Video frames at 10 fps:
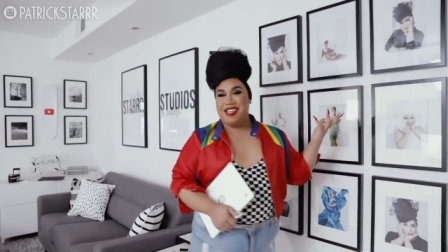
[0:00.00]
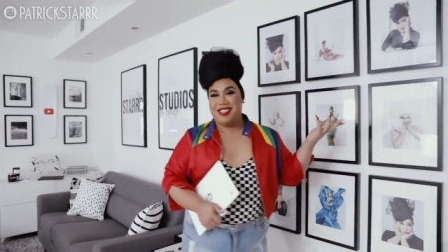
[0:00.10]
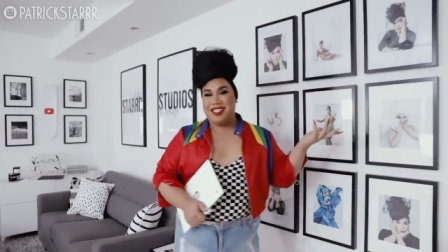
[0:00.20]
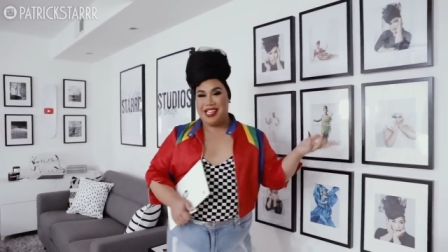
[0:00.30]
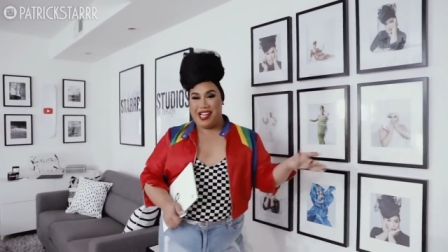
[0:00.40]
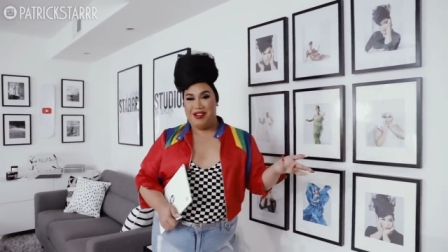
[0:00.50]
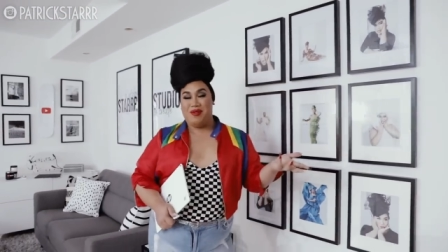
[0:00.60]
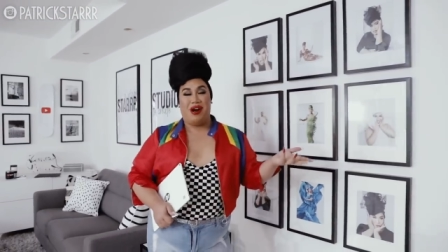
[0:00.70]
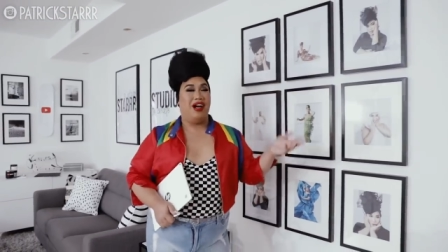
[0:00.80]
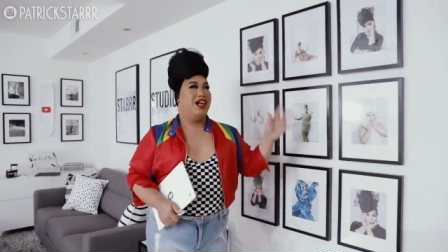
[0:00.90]
is the
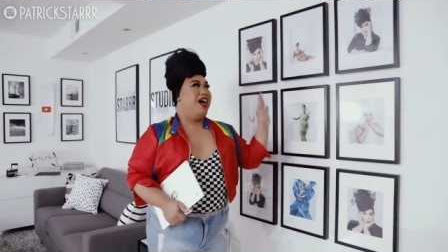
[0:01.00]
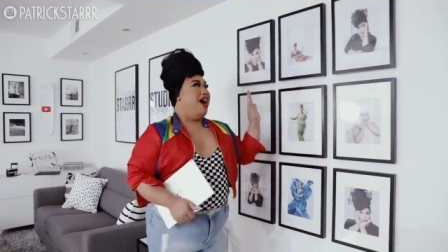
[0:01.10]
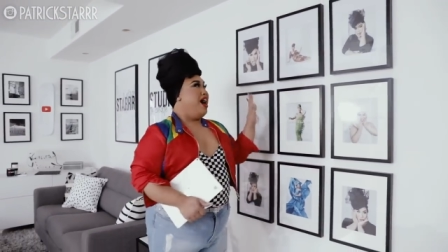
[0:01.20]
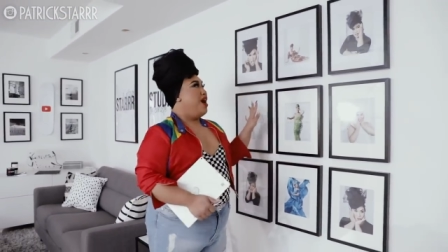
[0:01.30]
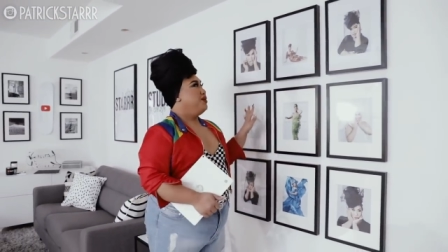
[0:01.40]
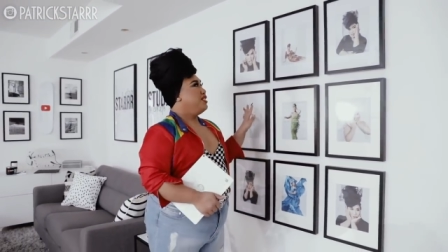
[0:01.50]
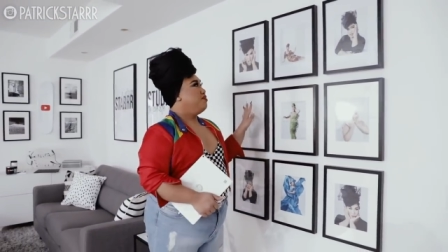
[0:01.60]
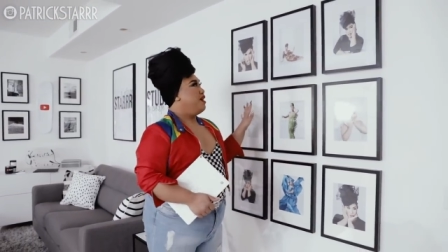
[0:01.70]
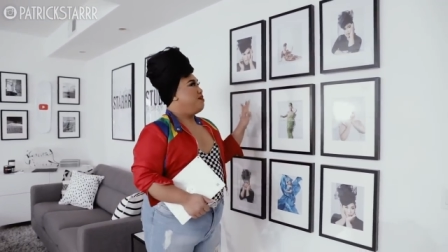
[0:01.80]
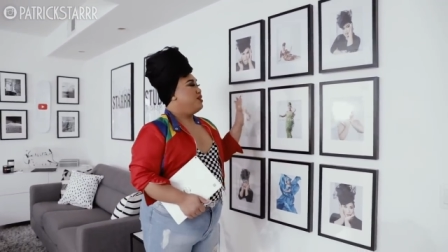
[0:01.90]
gallery wall. I was
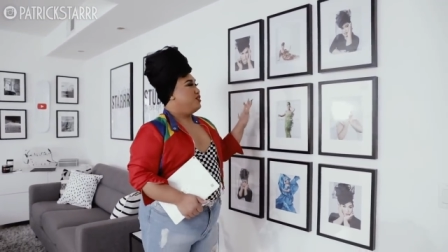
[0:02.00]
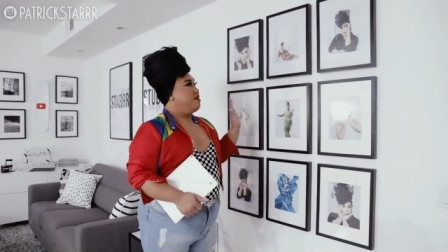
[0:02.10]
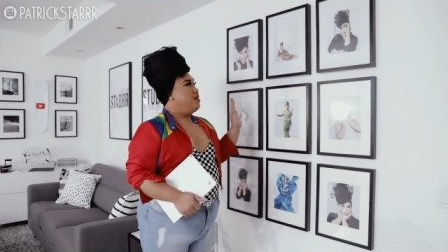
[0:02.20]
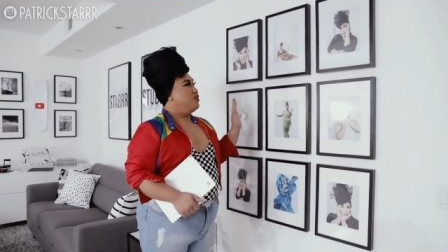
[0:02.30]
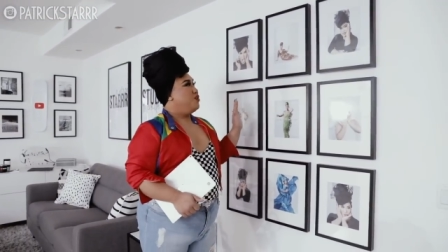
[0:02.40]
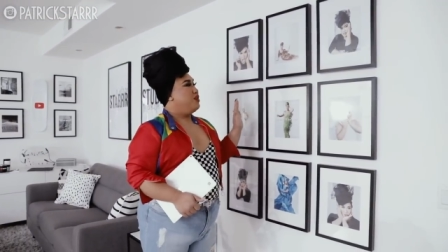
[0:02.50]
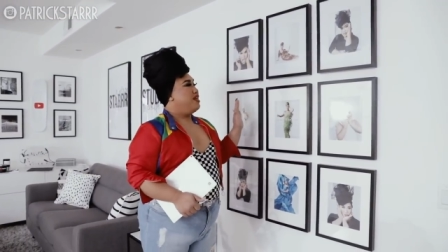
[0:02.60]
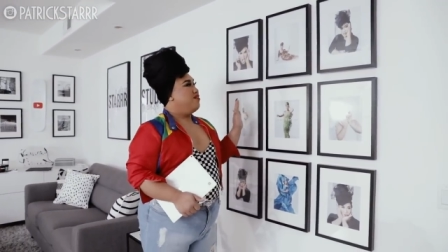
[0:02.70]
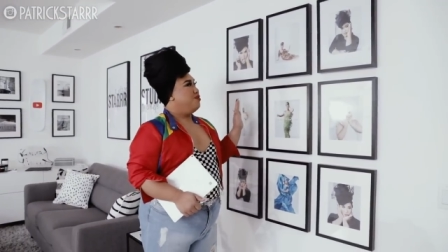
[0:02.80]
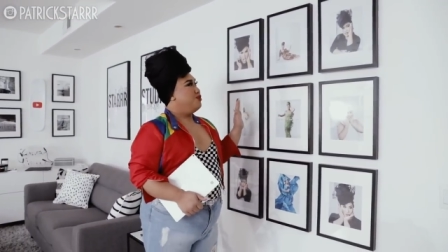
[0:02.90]
inspired by Shay Mitchell when
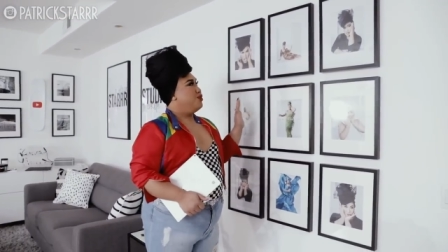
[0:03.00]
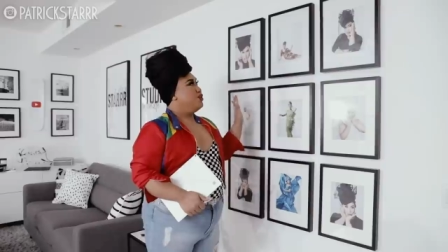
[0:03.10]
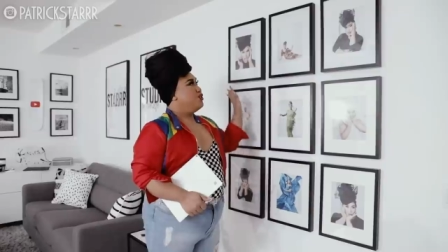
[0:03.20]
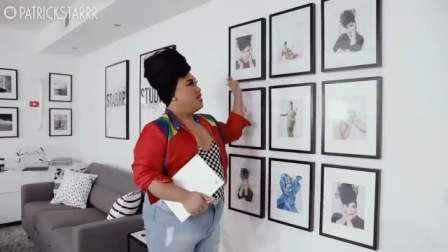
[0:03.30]
I filmed with her.